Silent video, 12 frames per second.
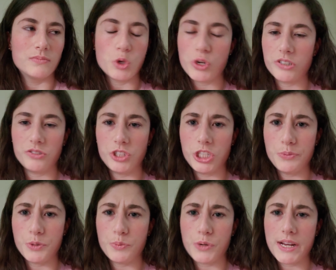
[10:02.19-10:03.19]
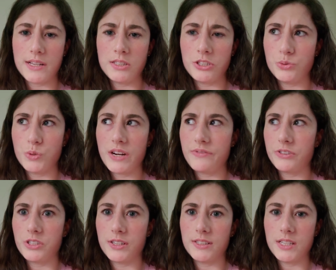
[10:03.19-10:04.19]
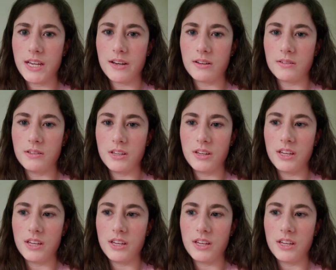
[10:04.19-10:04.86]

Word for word: or cheaper brands, just whatever's on sale.